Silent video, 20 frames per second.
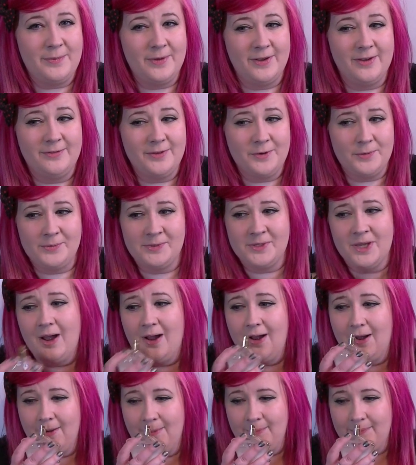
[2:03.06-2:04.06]
perfumes
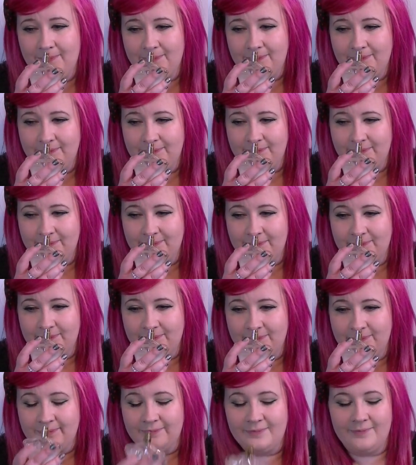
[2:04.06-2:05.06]
are.
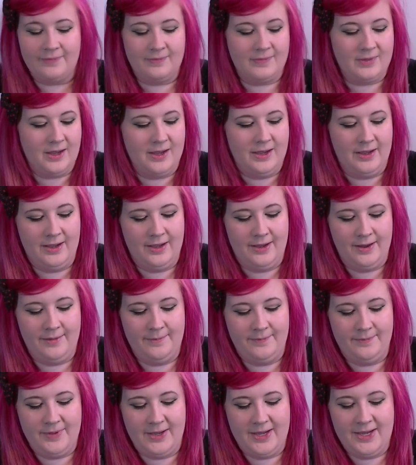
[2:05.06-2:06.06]

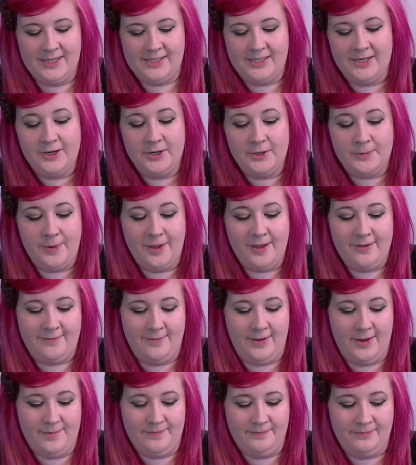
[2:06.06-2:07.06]
It is an eau de
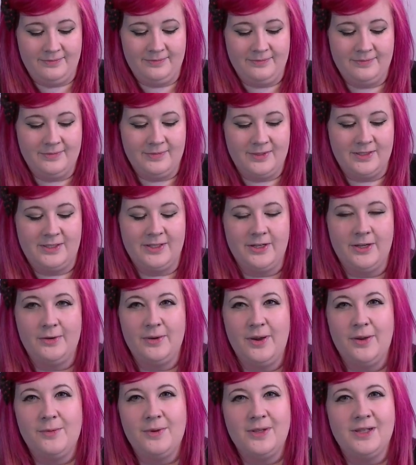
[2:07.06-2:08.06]
parfum,
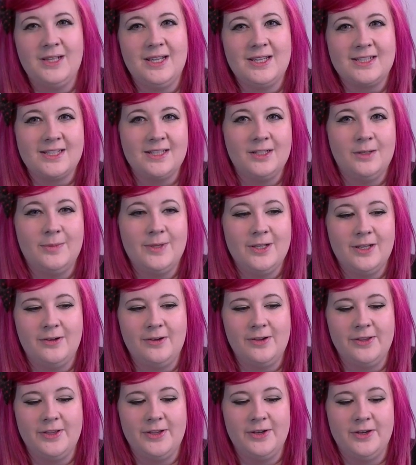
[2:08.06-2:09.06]
so it will last a little bit
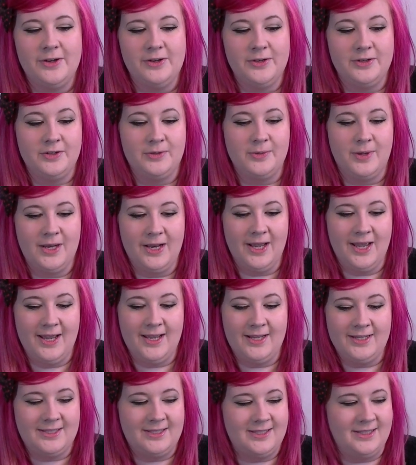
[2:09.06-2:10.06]
longer than eau de
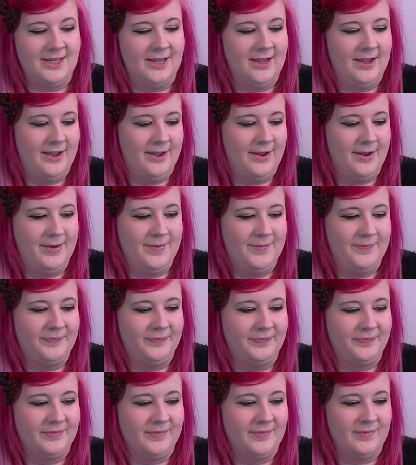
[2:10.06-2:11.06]
toilettes. I
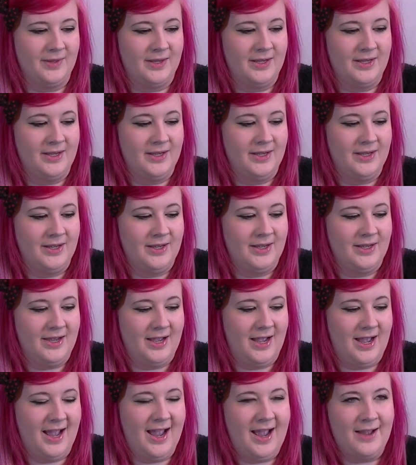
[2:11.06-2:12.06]

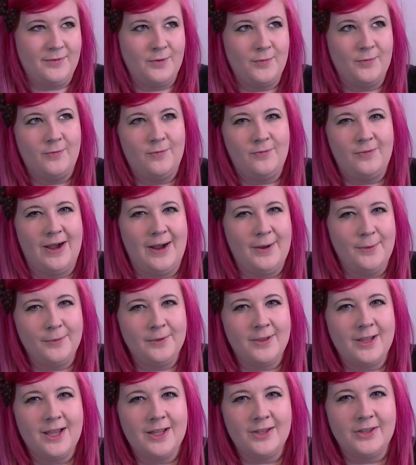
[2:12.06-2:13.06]
haven't
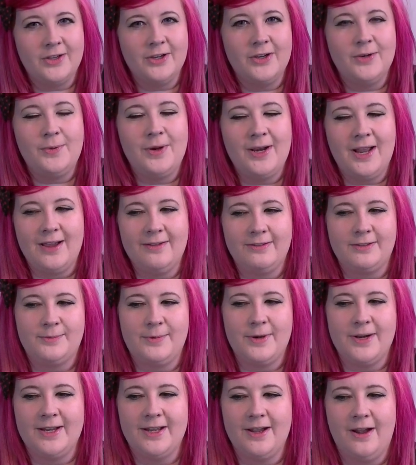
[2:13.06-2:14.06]
found that though. When I've
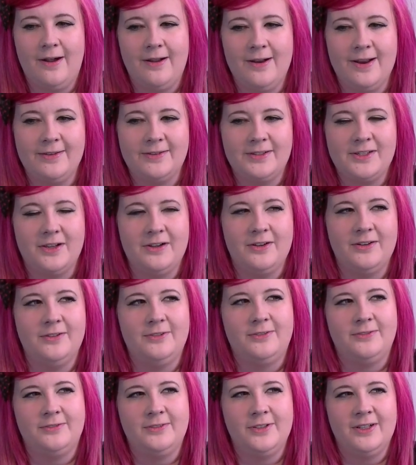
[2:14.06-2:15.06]
sprayed it on, I've sort
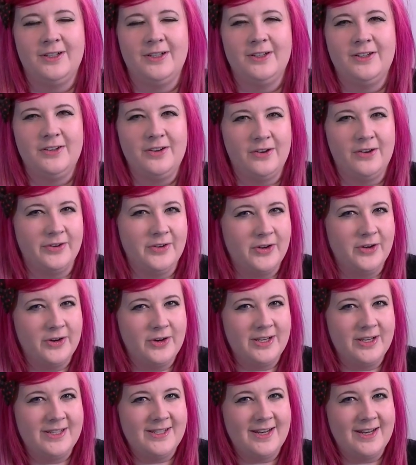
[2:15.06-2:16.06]
of not
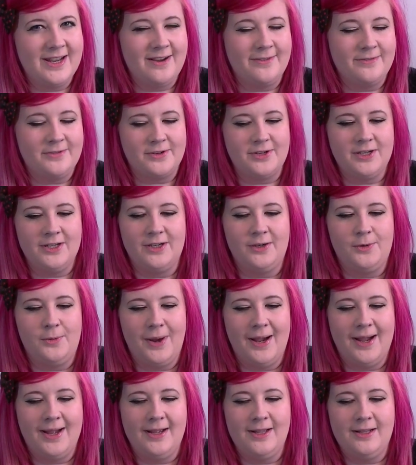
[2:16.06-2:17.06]
noticed it after a little
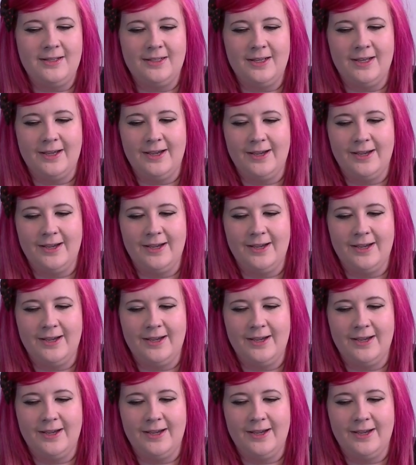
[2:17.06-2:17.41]
while,